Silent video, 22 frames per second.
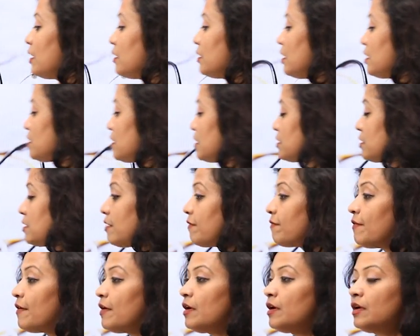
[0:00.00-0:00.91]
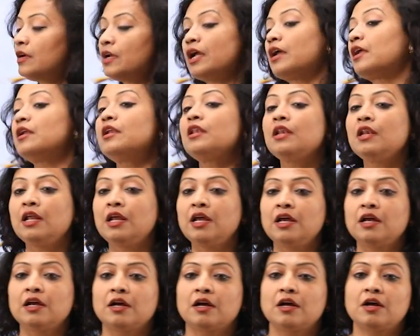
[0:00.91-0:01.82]
This is different
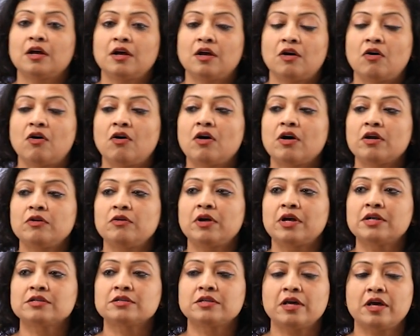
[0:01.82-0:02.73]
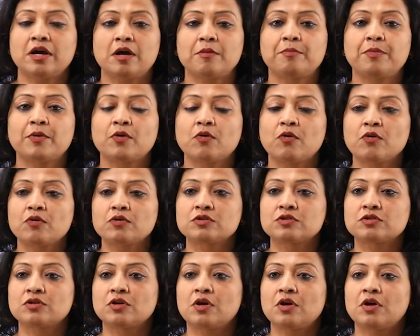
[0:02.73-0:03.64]
technique or you can say approach
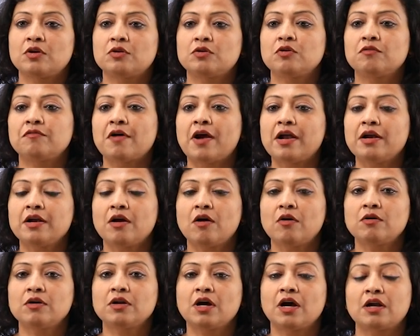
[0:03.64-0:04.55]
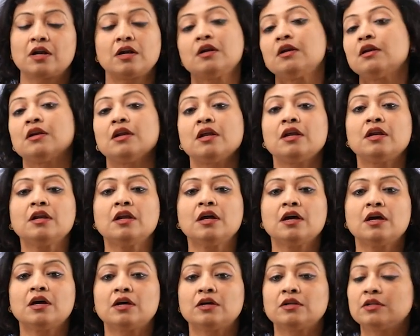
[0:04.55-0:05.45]
to find out current
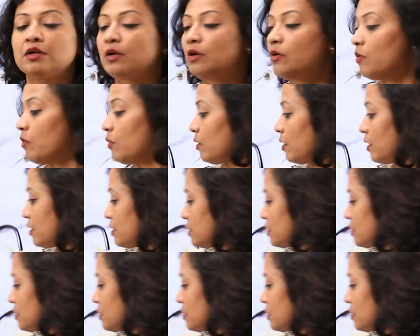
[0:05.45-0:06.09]
in the load.